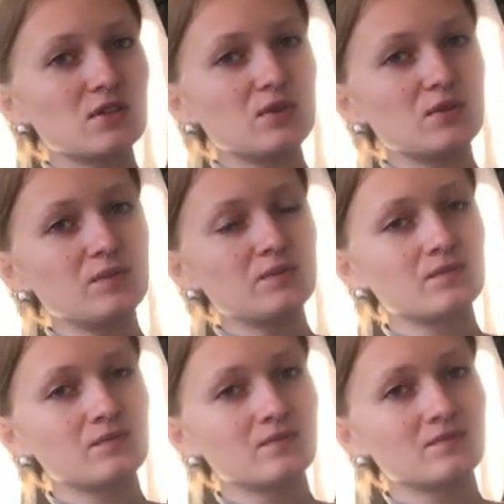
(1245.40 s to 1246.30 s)
two
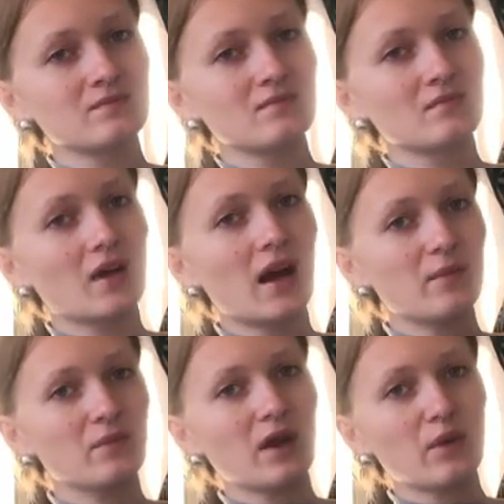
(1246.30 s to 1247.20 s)

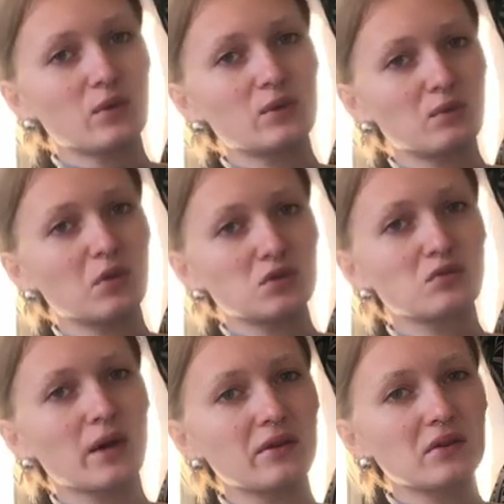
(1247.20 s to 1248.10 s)
I'm I would want to
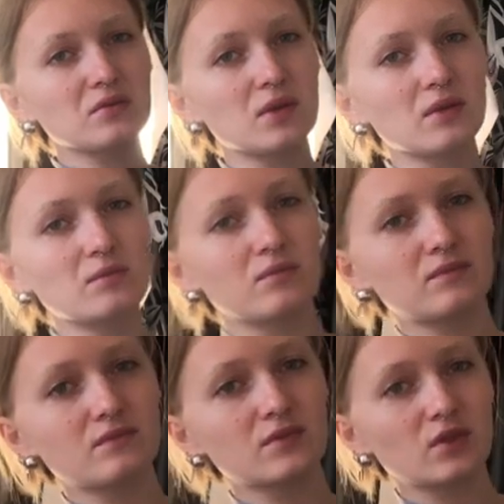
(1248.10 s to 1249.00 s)
wear this one
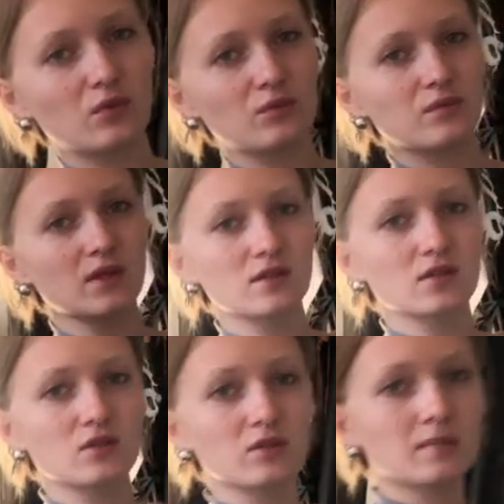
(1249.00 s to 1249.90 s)
so this is
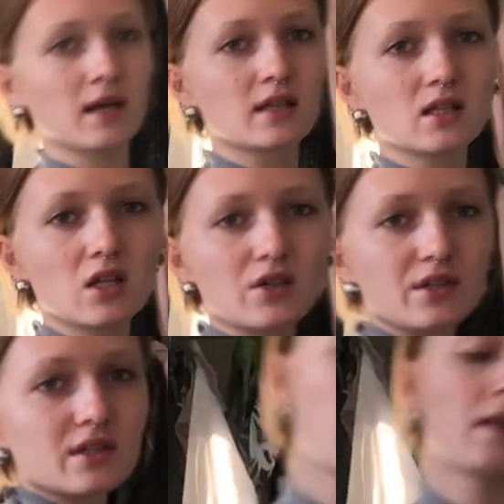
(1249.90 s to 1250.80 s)
going back in the
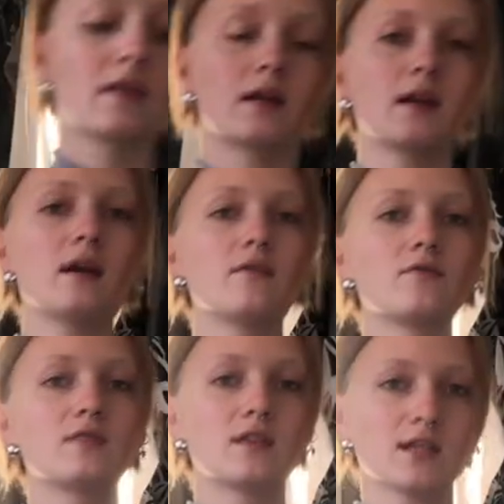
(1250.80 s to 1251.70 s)
closet. Then I have
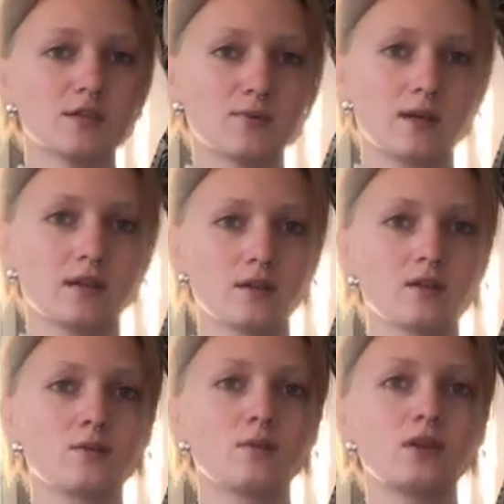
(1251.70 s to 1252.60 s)
this one,
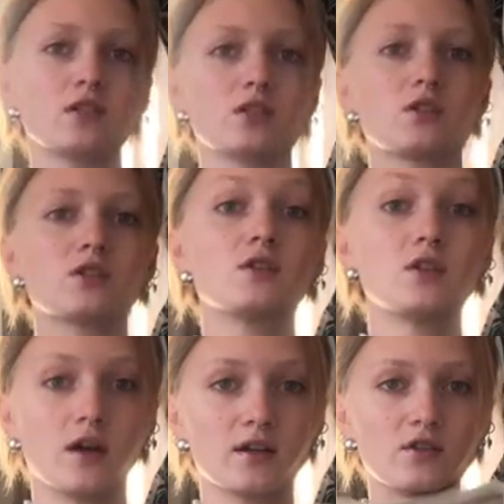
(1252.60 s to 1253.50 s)
which is
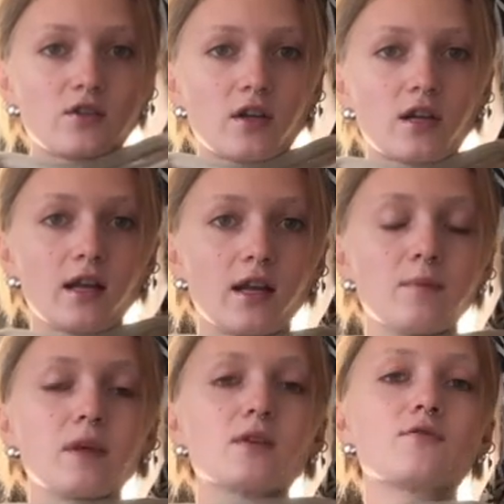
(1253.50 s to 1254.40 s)
not a turtleneck,
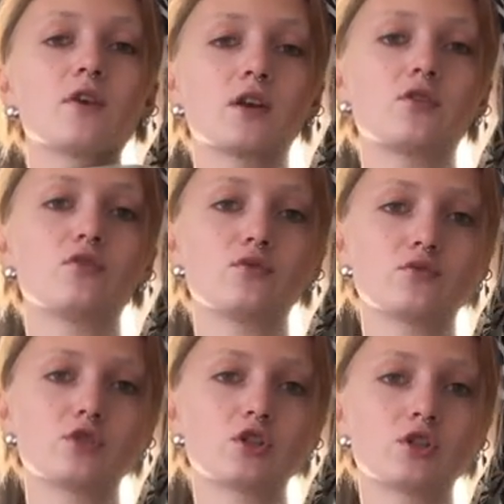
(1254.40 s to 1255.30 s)
but it's fucking
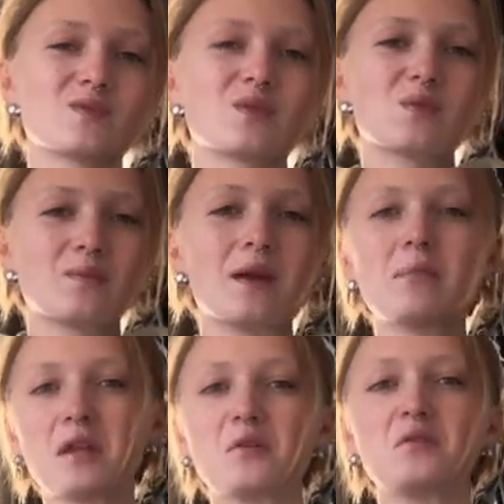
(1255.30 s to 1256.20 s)
huge. So
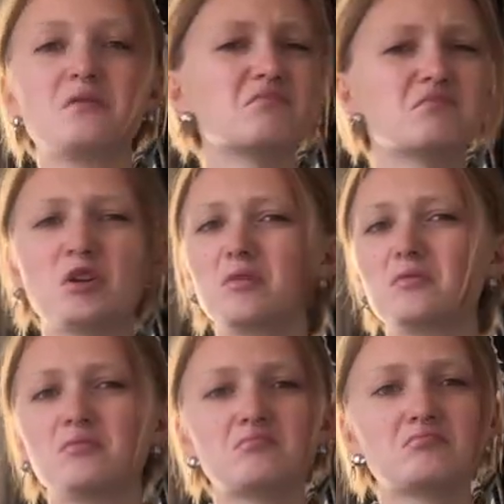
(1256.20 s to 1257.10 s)
maybe a no. No,
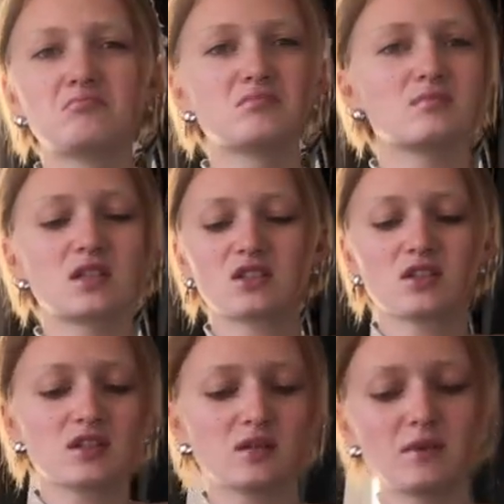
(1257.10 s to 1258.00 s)
it's
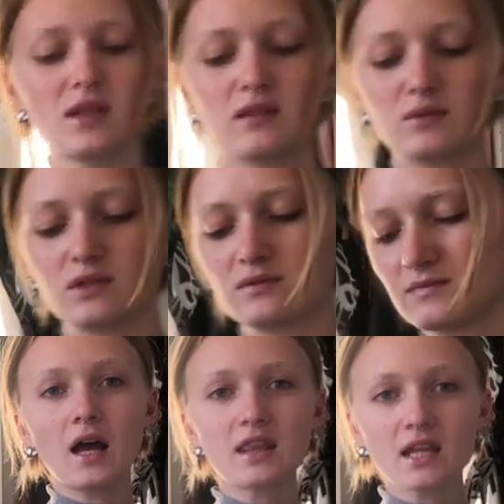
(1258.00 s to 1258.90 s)
not gonna be that one.
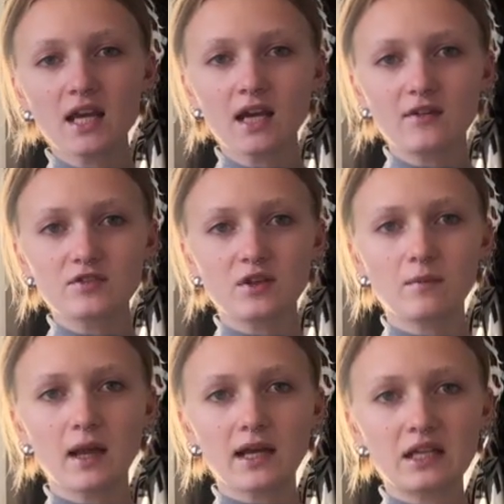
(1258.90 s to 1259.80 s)
And then I have
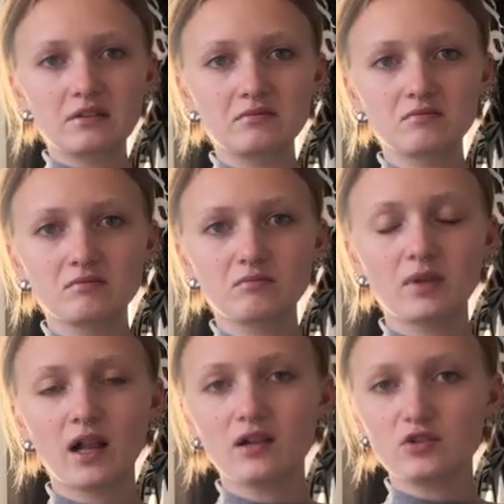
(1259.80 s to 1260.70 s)
some like
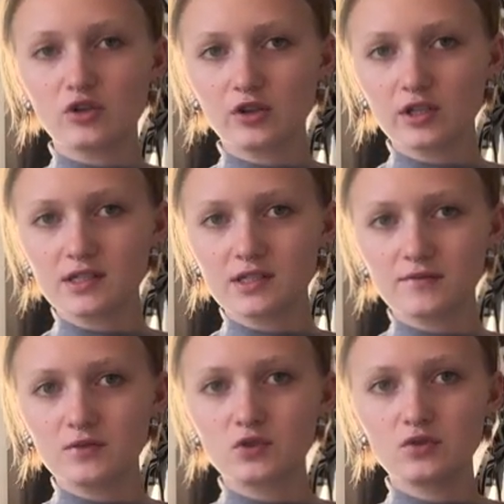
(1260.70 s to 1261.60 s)

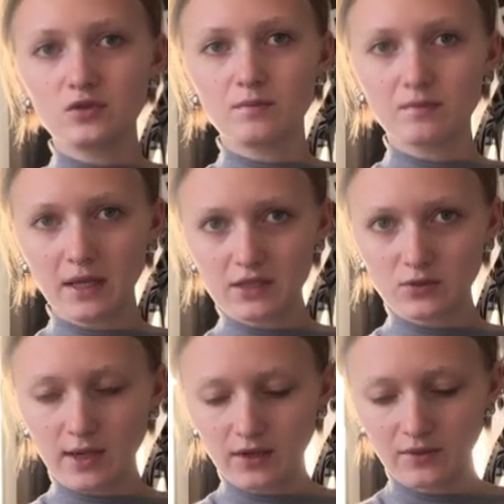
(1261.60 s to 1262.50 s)
alternatives to the big
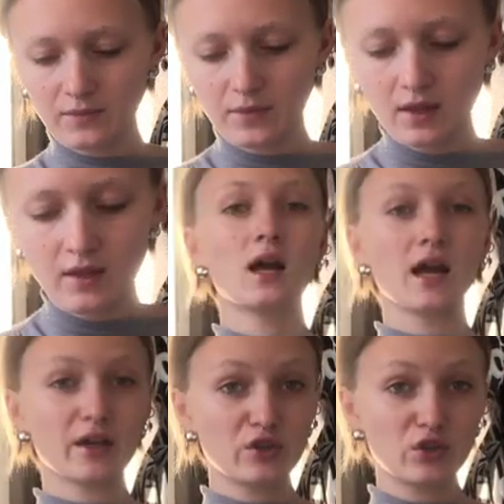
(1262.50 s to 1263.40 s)
sweater.
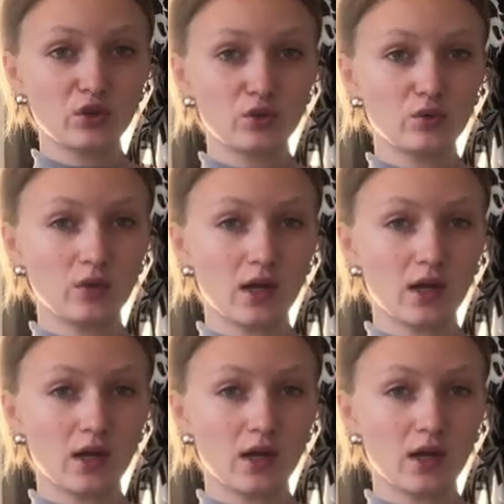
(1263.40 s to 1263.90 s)
I could do